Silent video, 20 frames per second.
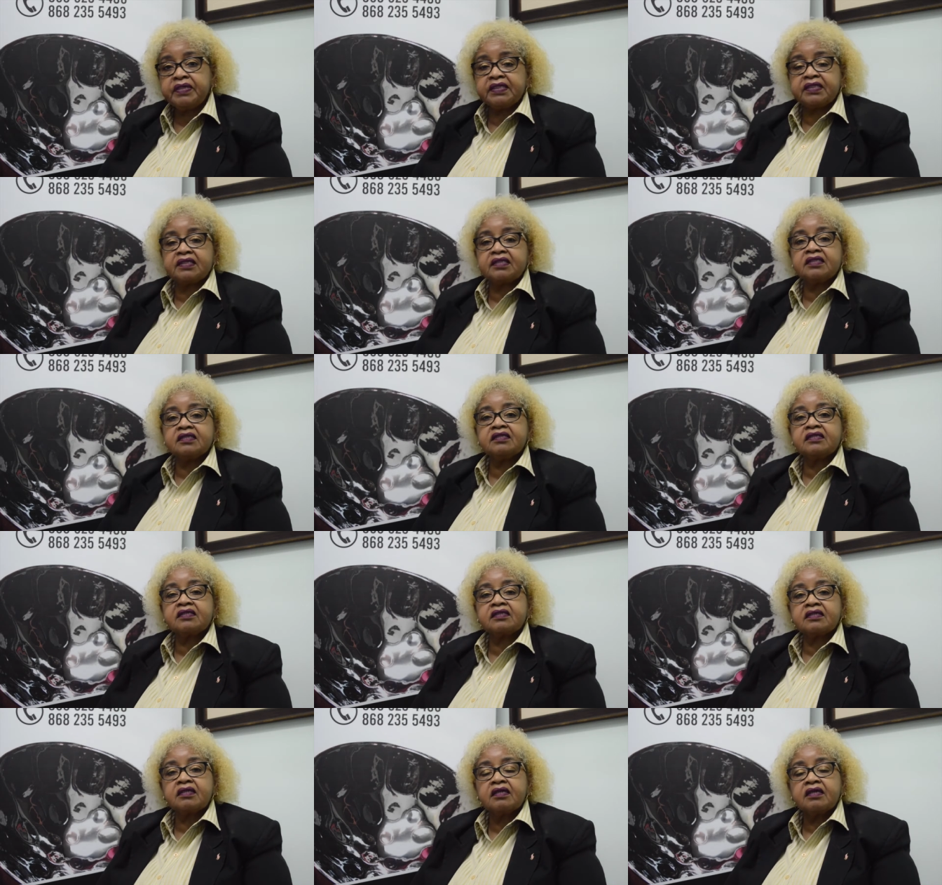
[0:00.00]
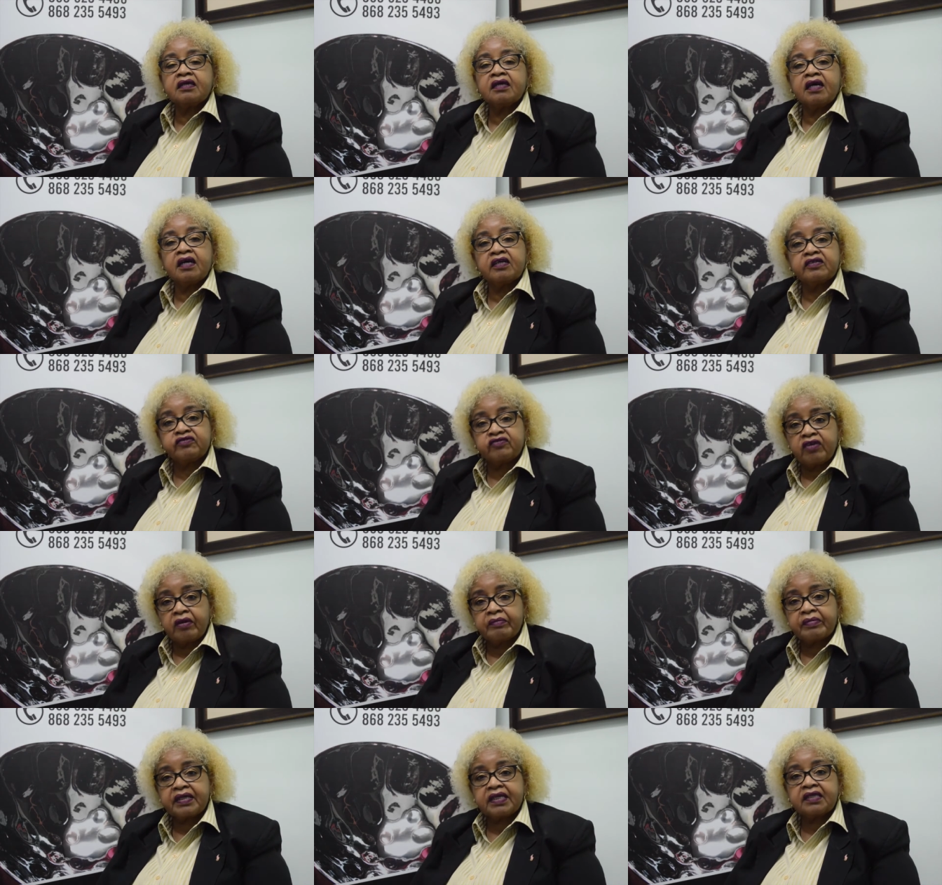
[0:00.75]
pieces, a
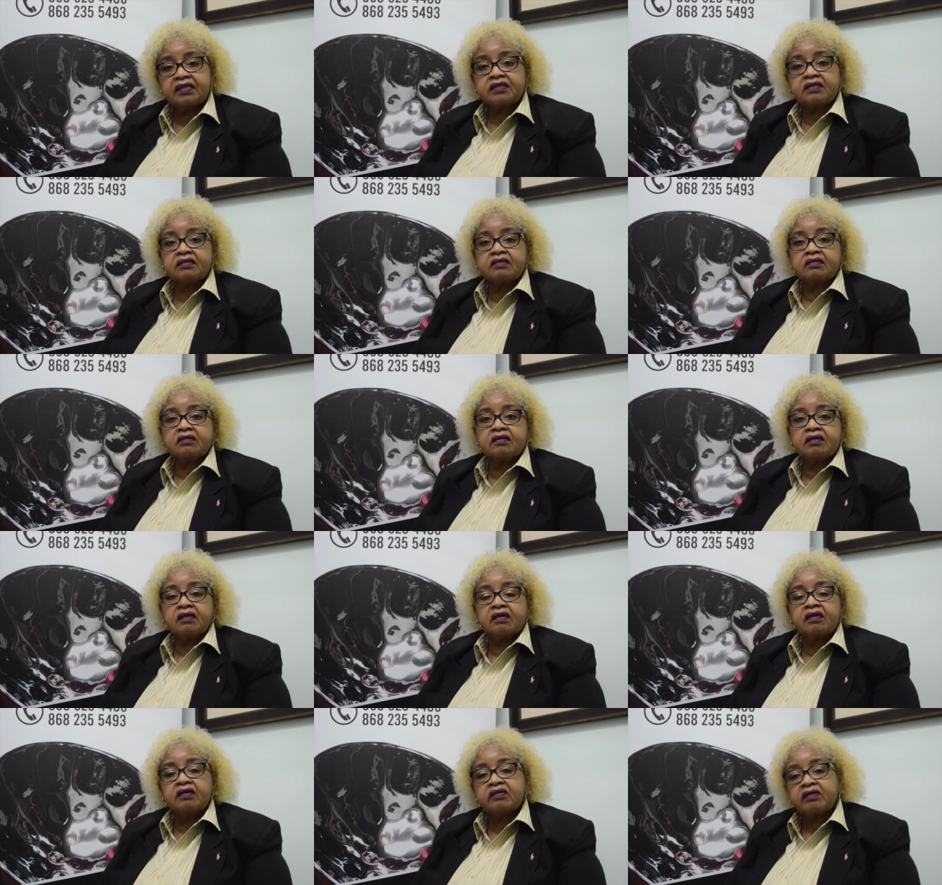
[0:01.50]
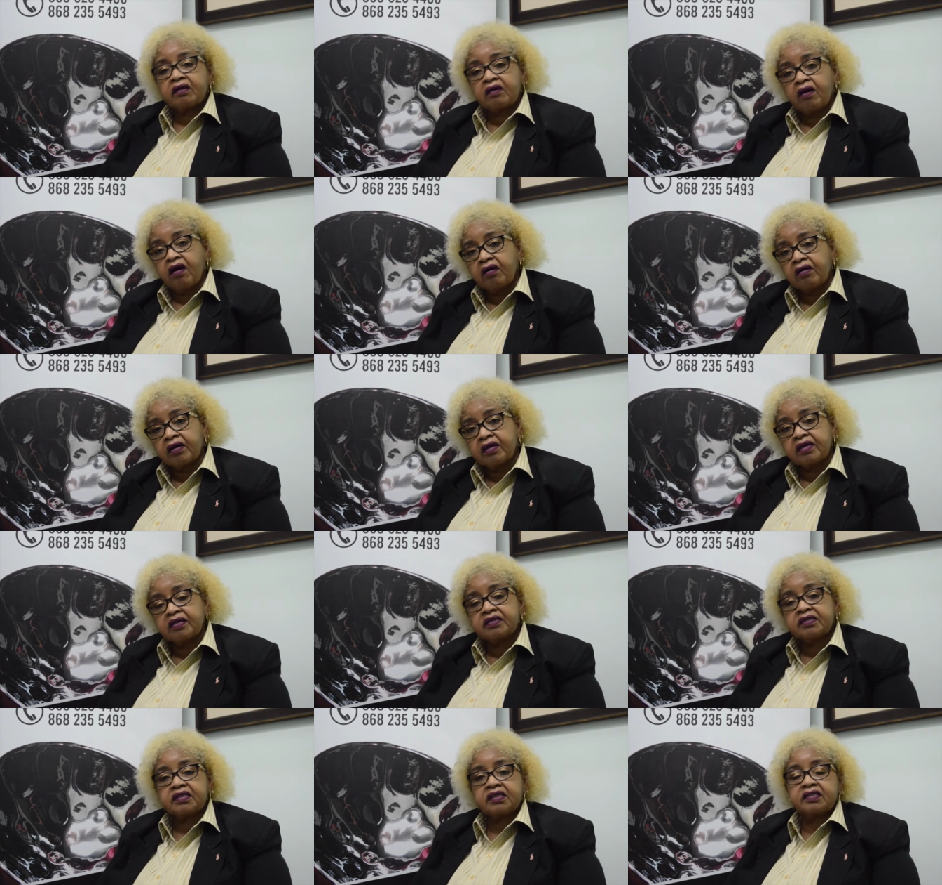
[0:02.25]
drum kit, the
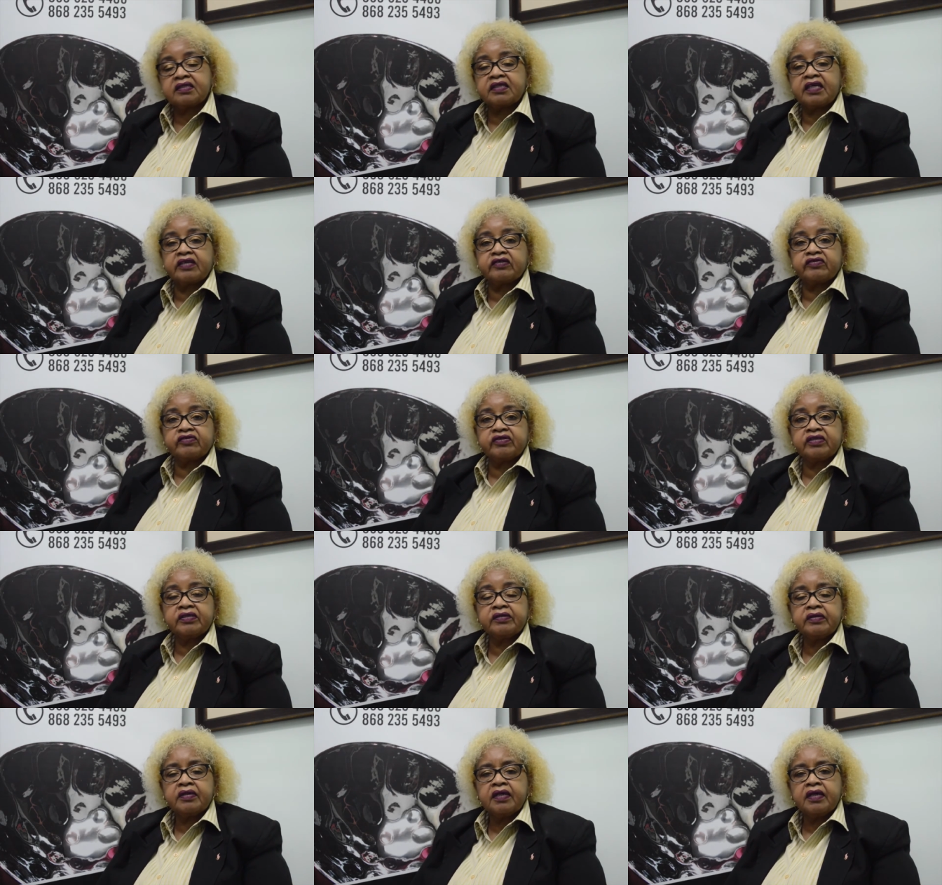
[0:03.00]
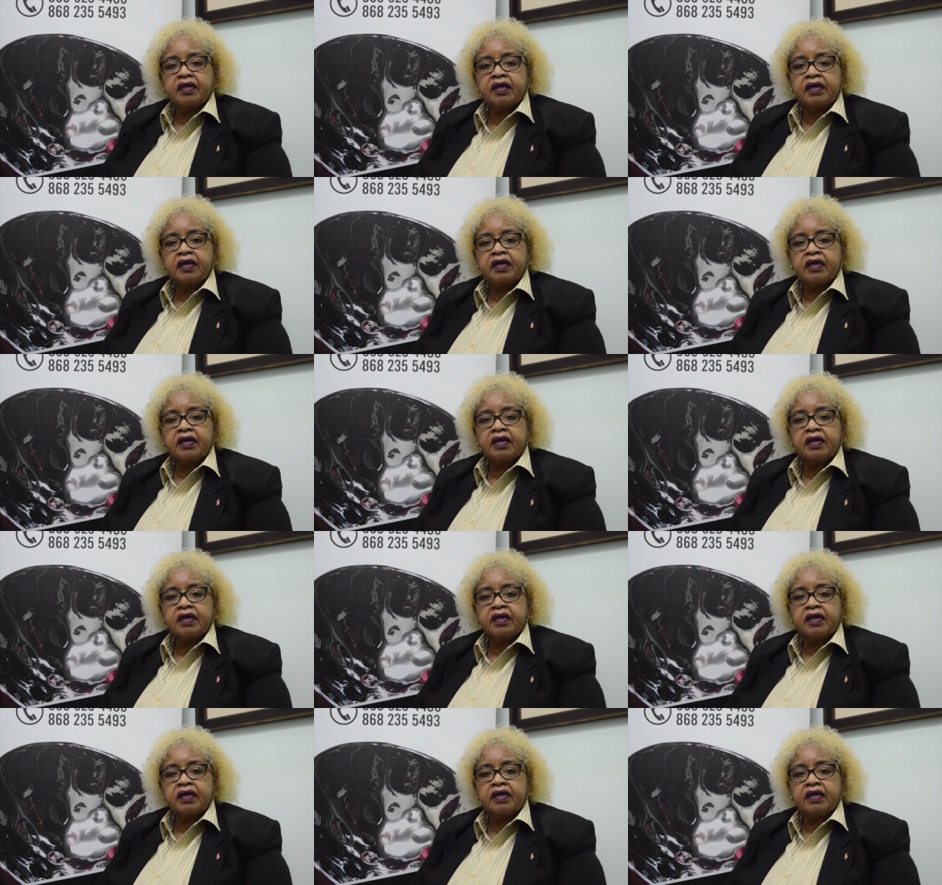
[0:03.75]
congas, etc.